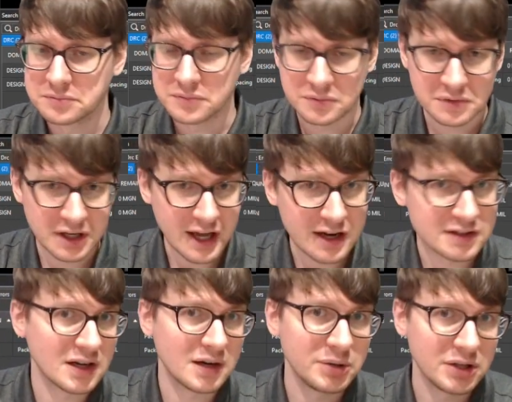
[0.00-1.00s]
Again, it's
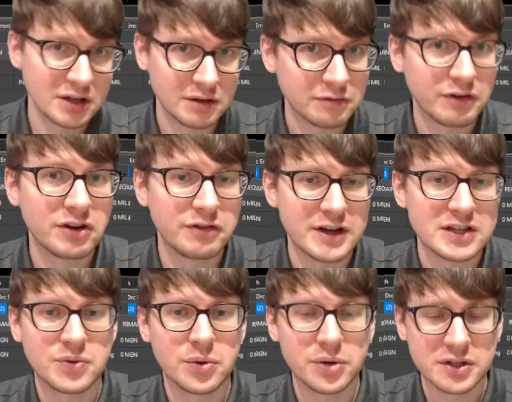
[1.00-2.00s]
going to be a very
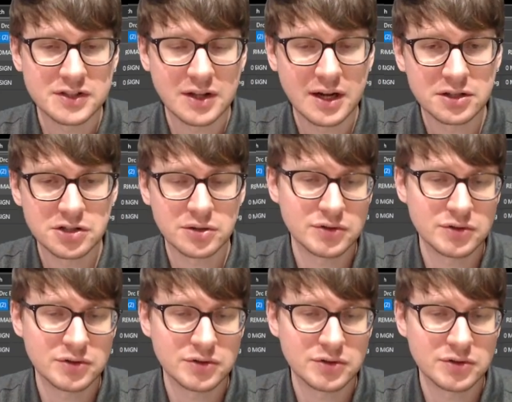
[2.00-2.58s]
fast-forwarded slideshow,